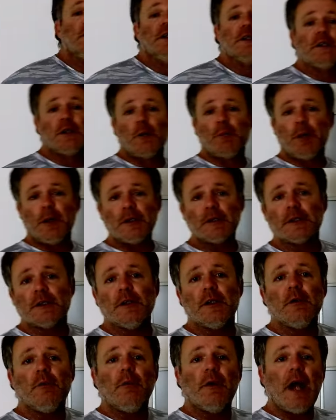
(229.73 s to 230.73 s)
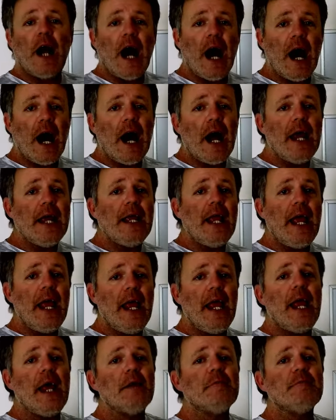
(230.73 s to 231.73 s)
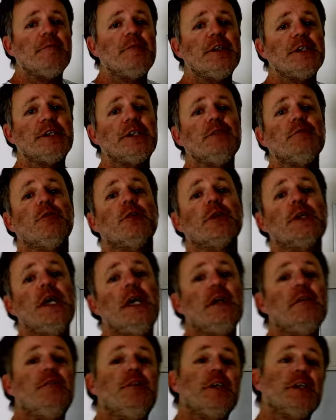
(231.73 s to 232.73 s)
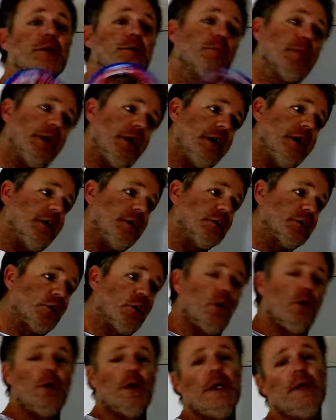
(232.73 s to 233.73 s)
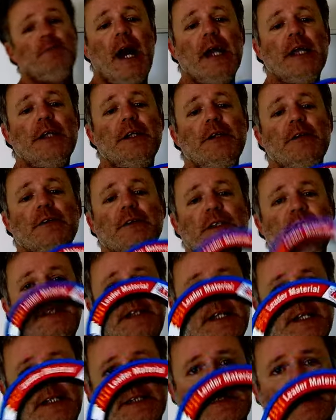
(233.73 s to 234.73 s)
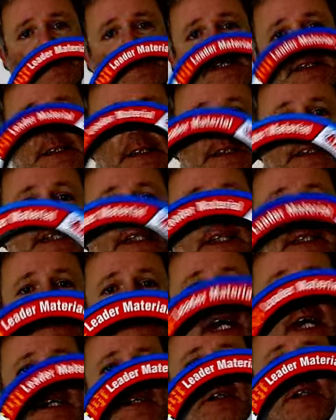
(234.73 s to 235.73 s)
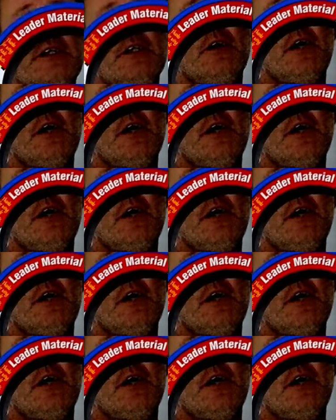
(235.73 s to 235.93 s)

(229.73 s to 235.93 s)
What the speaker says: So personally, when I am fishing for kingfish planer trolling, I use this. This is the exact leader